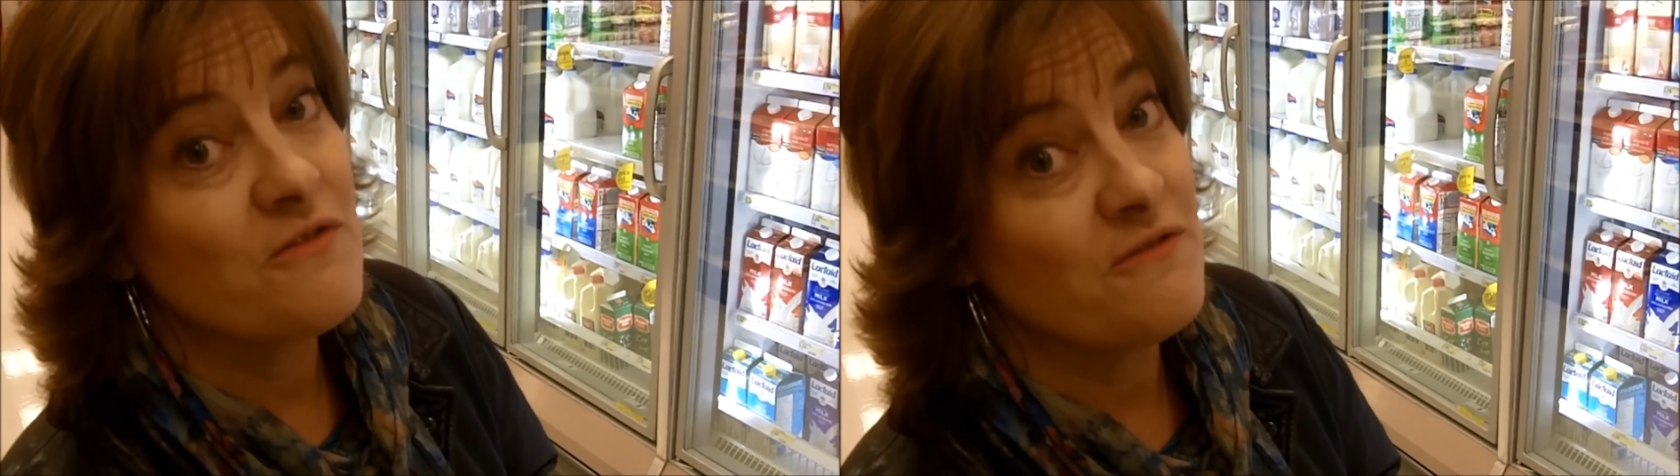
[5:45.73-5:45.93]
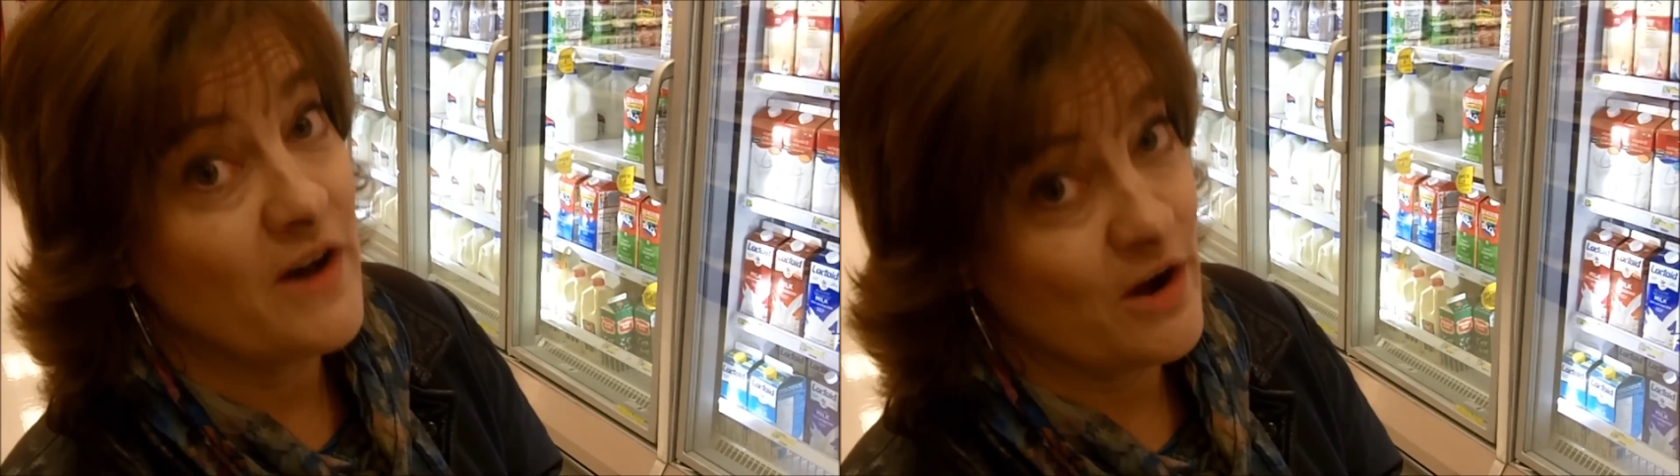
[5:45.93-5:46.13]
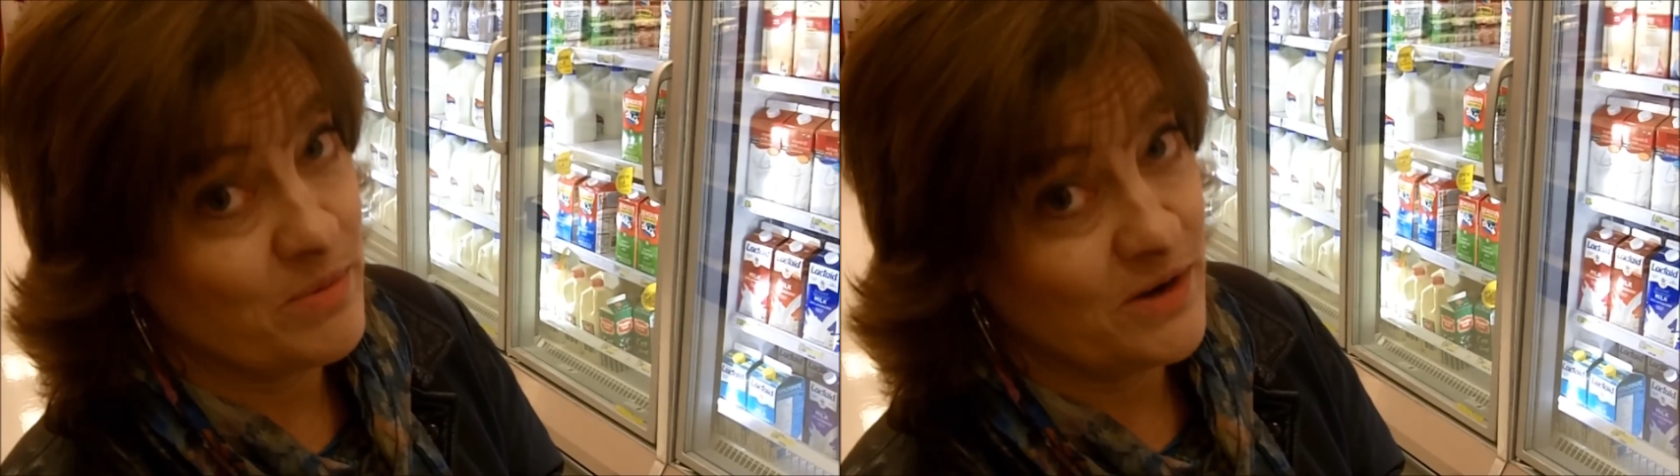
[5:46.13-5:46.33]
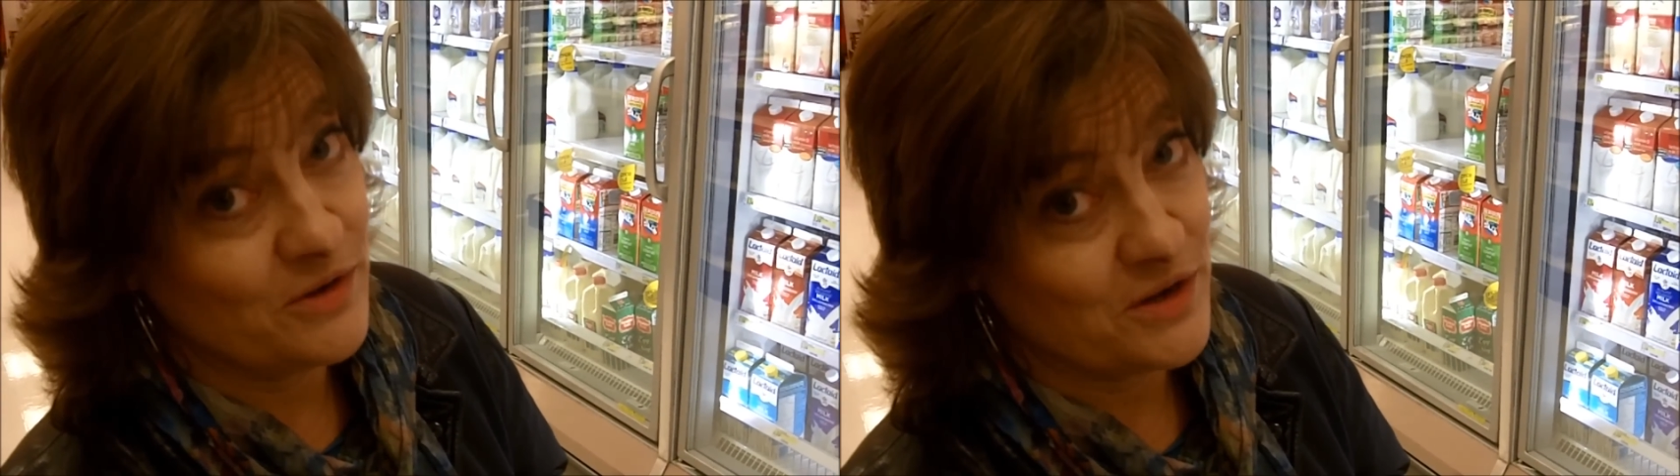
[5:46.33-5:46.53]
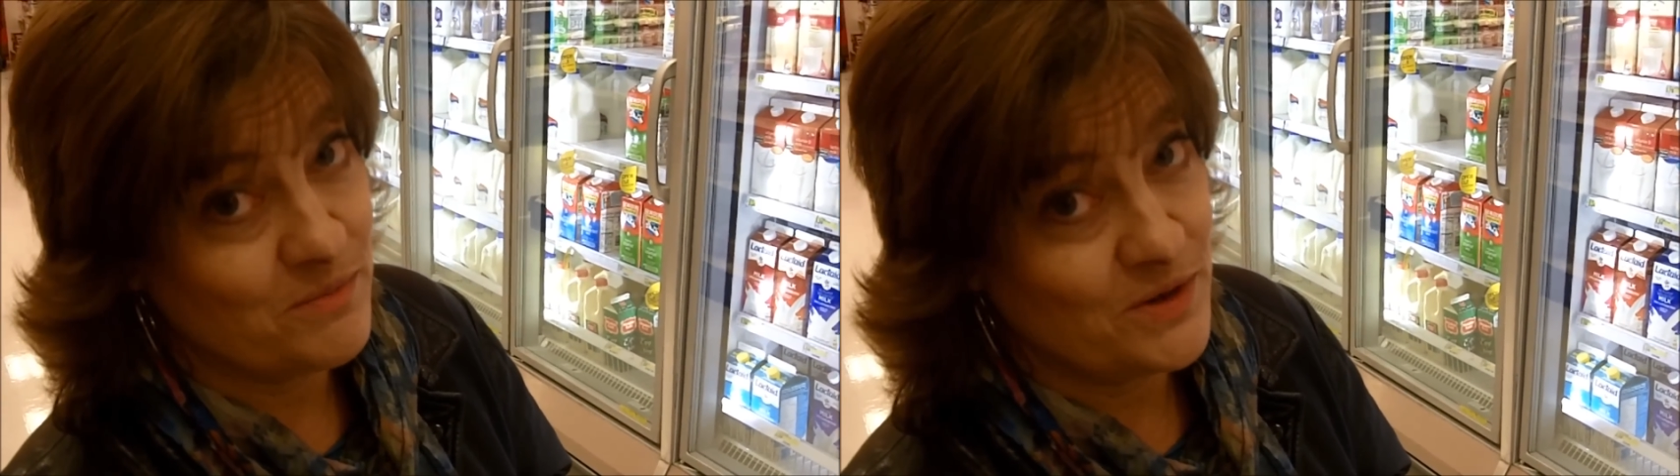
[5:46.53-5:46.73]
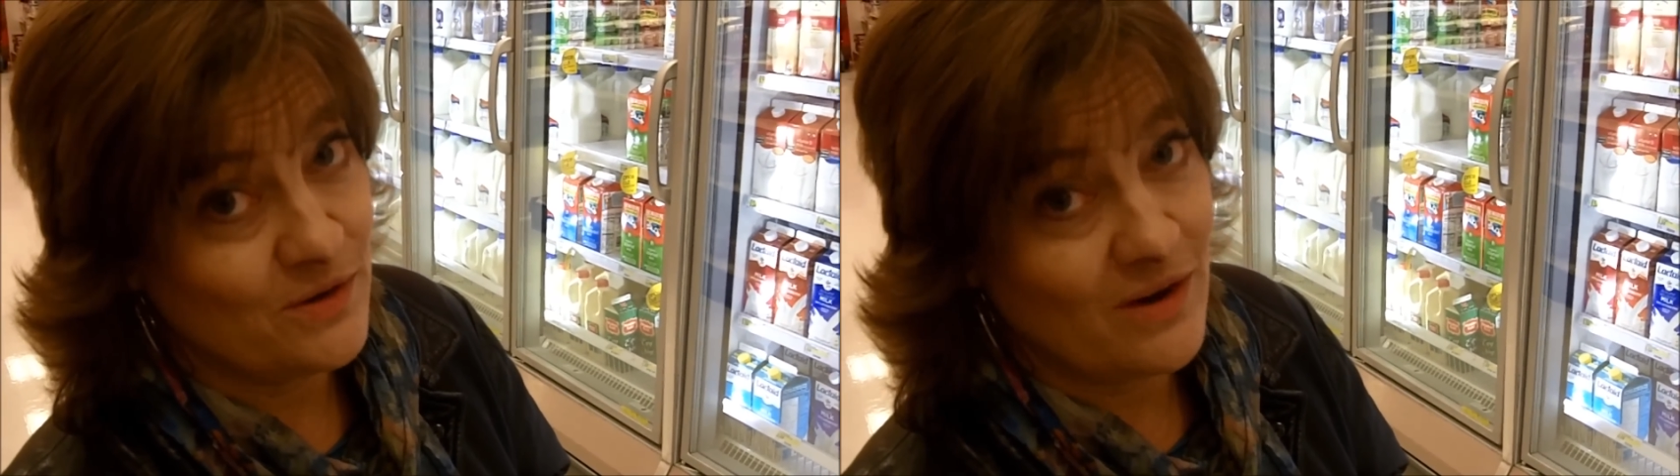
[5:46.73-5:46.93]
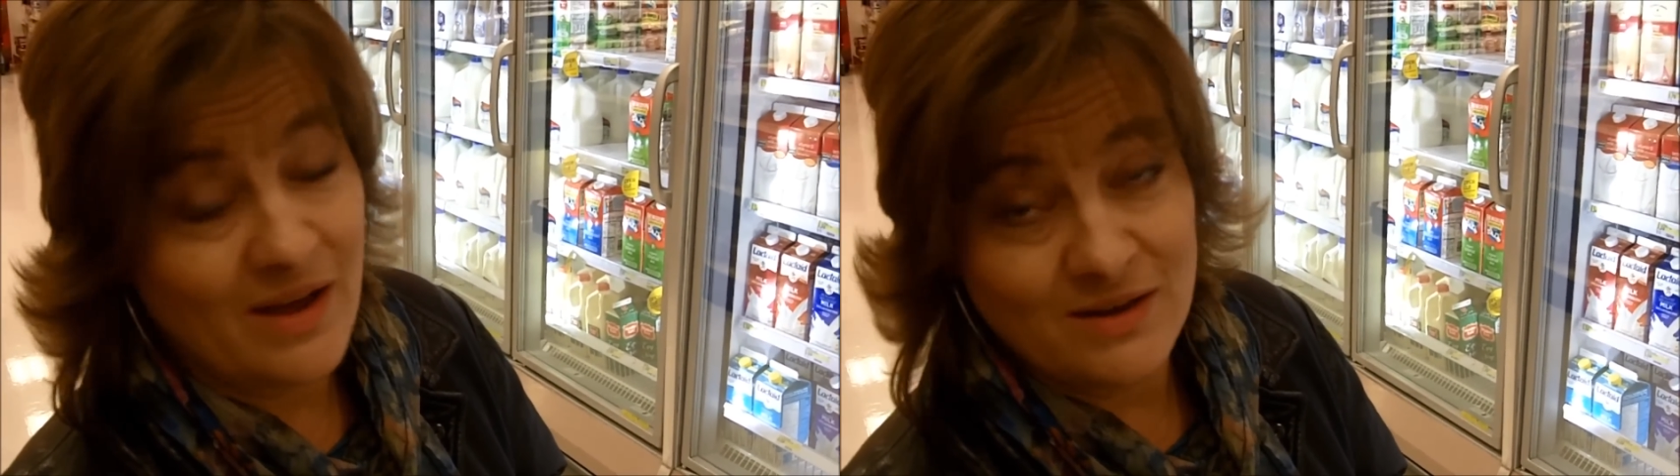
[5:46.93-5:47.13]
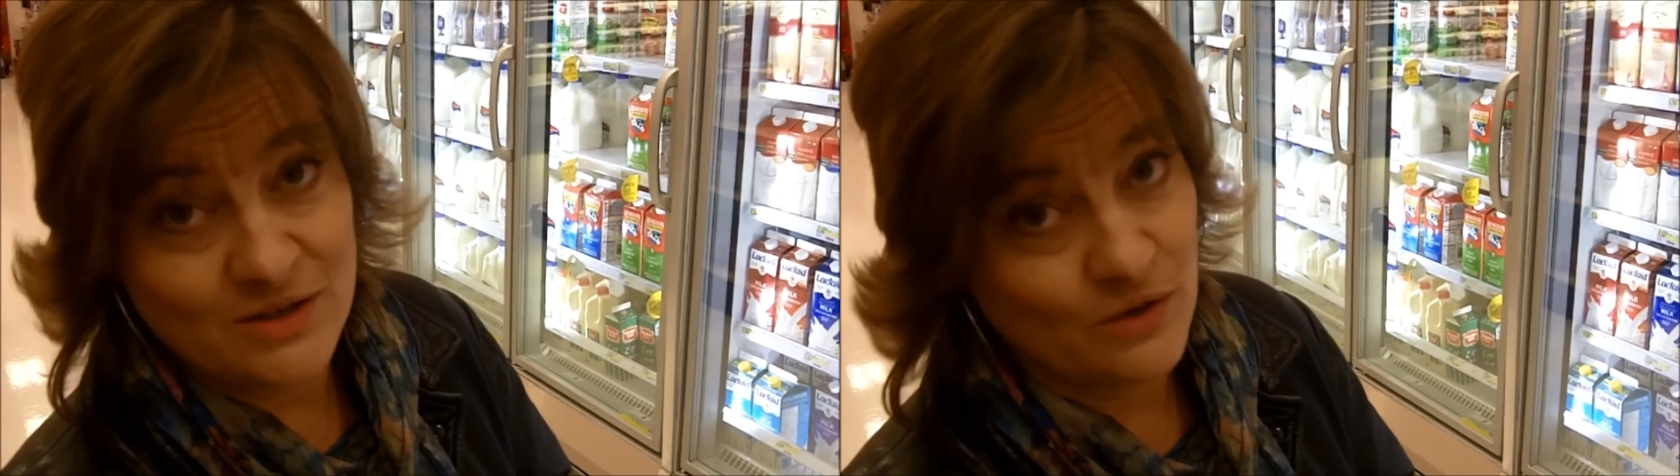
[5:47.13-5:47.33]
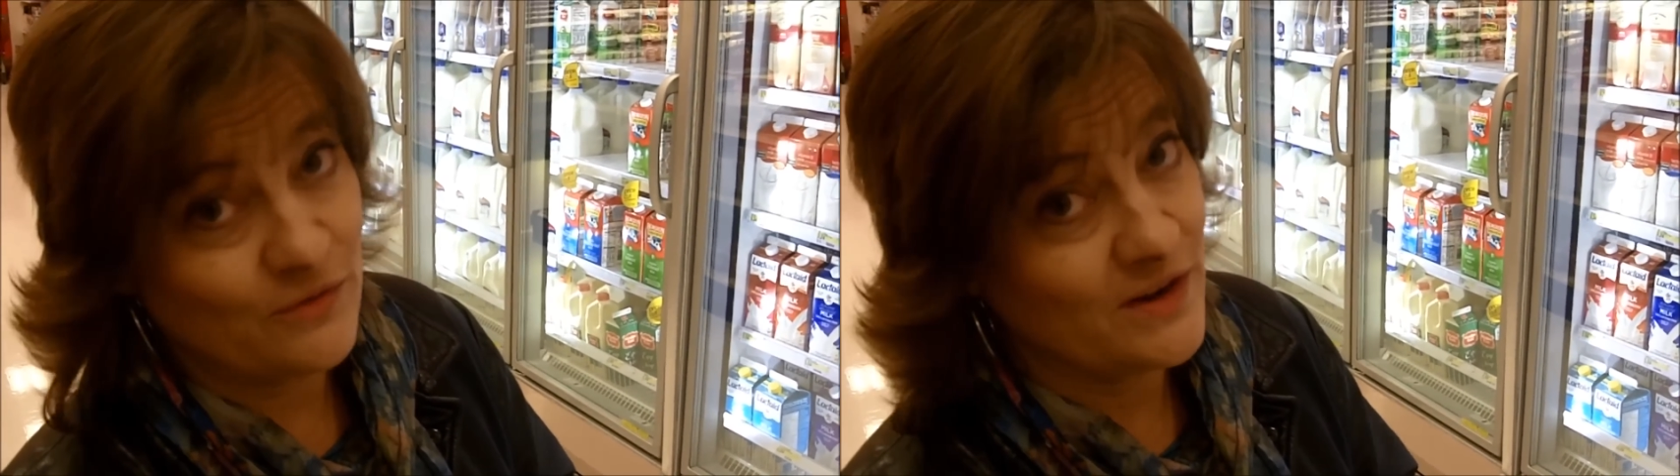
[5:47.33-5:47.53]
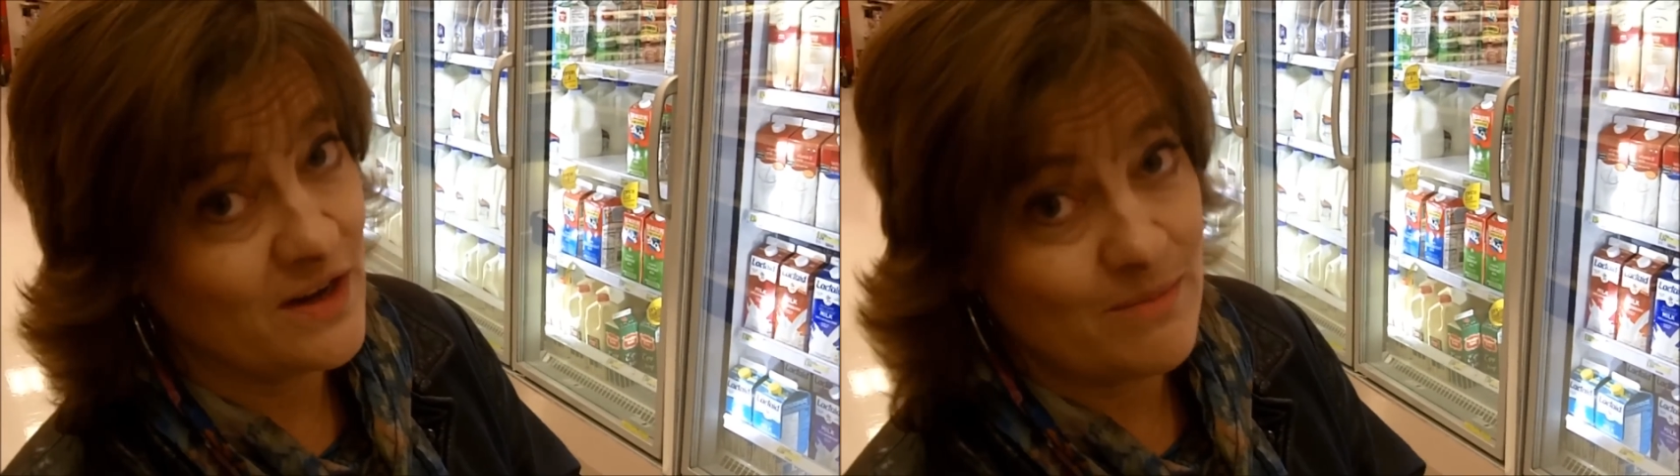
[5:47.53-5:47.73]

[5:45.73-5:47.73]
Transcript: fire up another computer, and don't forget